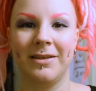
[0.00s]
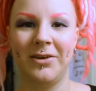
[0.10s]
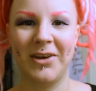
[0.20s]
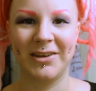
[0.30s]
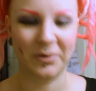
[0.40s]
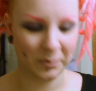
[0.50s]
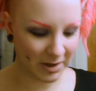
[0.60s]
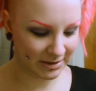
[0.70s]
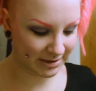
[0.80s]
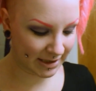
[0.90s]
Thank you guys for
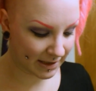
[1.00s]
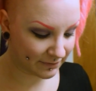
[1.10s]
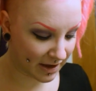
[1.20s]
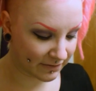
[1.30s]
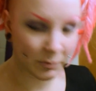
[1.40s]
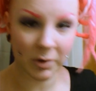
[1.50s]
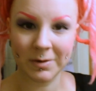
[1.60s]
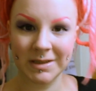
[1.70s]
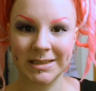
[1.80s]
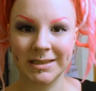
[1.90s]
watching. If you have any more
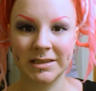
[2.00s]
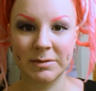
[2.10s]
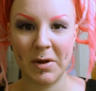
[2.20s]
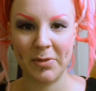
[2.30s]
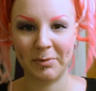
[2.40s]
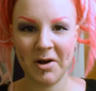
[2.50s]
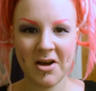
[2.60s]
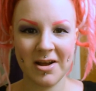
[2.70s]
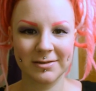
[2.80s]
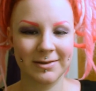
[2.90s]
questions about the
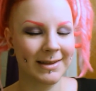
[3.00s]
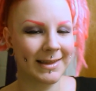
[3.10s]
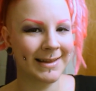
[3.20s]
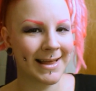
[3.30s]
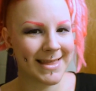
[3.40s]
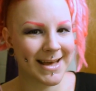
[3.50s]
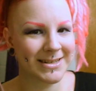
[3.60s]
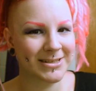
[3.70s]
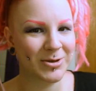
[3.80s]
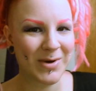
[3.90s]
product or anything like
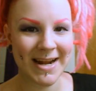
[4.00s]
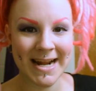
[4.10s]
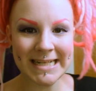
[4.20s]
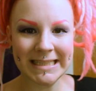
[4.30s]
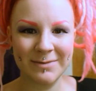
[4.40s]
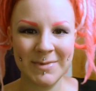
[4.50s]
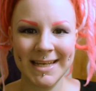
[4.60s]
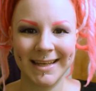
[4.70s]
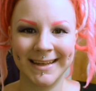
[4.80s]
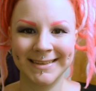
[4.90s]
that, just go ahead and ask
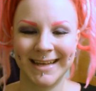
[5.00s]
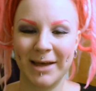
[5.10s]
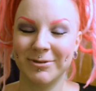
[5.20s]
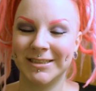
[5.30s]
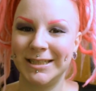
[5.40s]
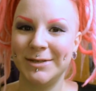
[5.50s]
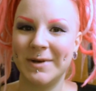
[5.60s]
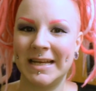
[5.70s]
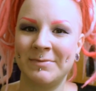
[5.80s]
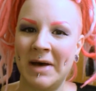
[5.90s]
me. And I will see you
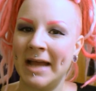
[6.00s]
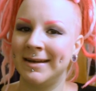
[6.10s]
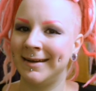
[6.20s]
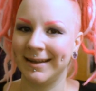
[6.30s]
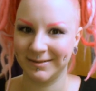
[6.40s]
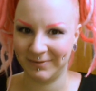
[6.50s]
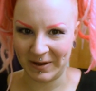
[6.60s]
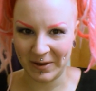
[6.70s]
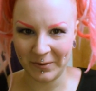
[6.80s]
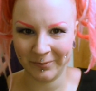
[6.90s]
in my next
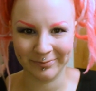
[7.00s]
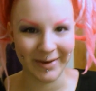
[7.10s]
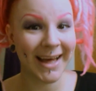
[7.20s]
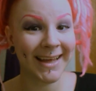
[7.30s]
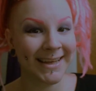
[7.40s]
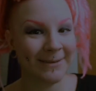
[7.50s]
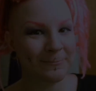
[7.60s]
video. Bye!